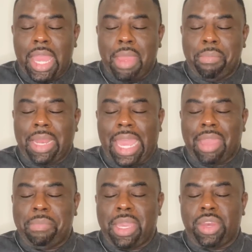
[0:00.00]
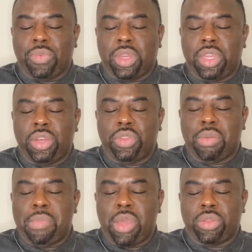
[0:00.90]
black men really do the
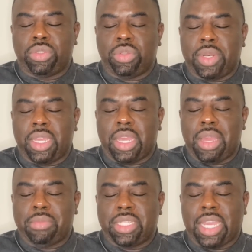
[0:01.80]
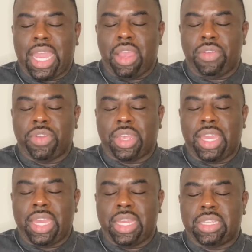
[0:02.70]
most when it comes to caring for
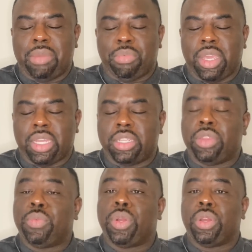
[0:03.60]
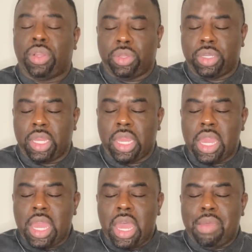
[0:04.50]
kids they bring into the world.
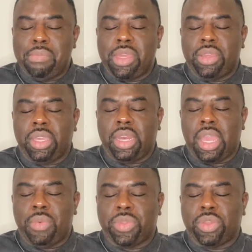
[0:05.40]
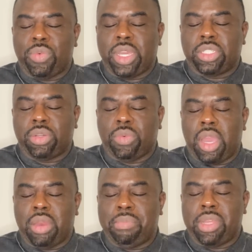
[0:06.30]
A millionaire with a
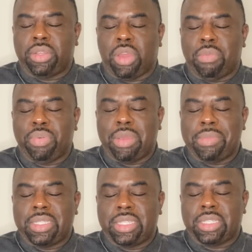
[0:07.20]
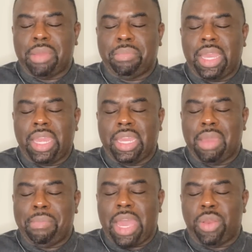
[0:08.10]
restaurant built on premises complaining
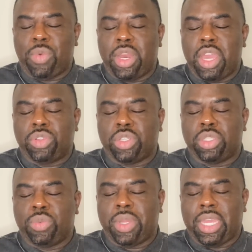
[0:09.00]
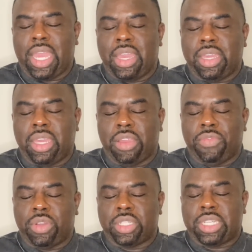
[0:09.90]
about $120,000 a year
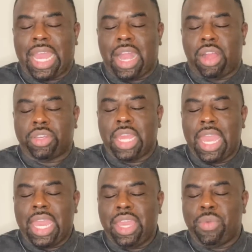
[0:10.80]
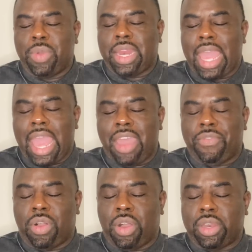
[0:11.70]
for a child he went
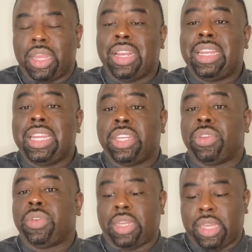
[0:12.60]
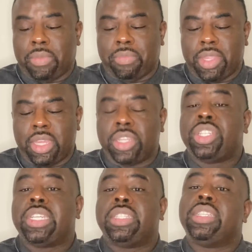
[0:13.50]
half on, literally.
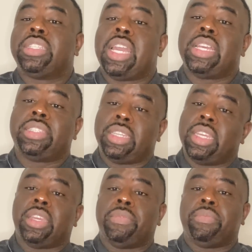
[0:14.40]
Just disgusting.